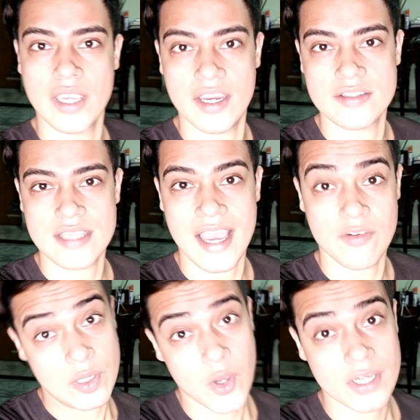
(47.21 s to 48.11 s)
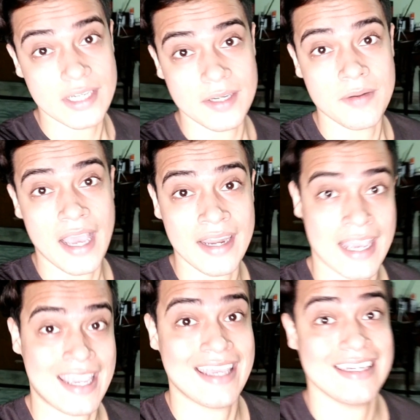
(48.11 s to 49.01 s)
I recorded it and I
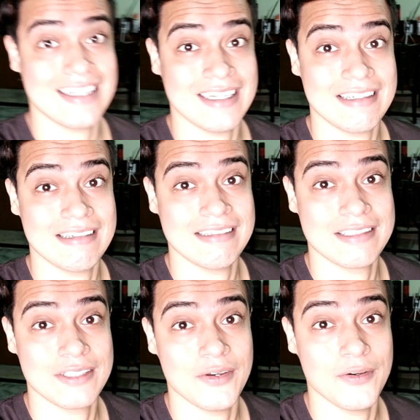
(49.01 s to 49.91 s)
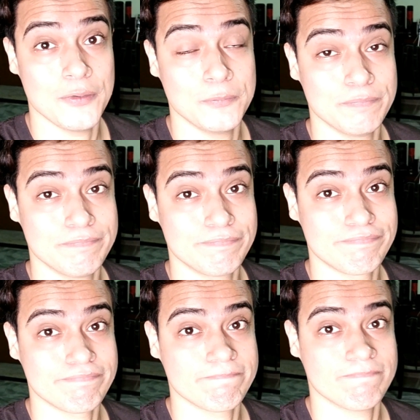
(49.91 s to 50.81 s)
edited, so
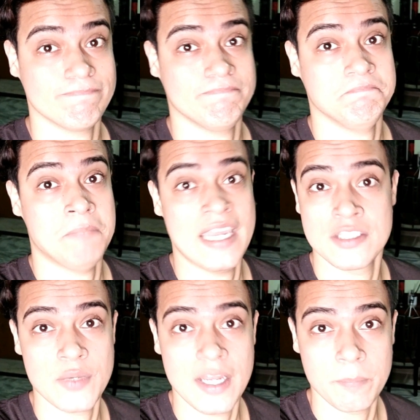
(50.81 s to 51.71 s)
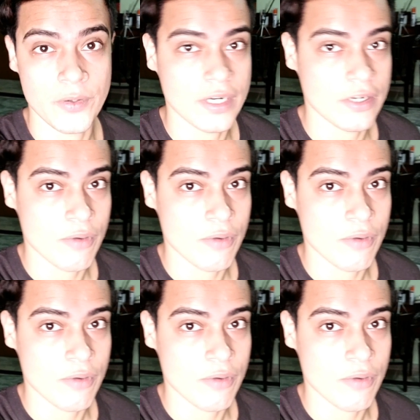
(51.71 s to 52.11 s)
might as well upload it, right?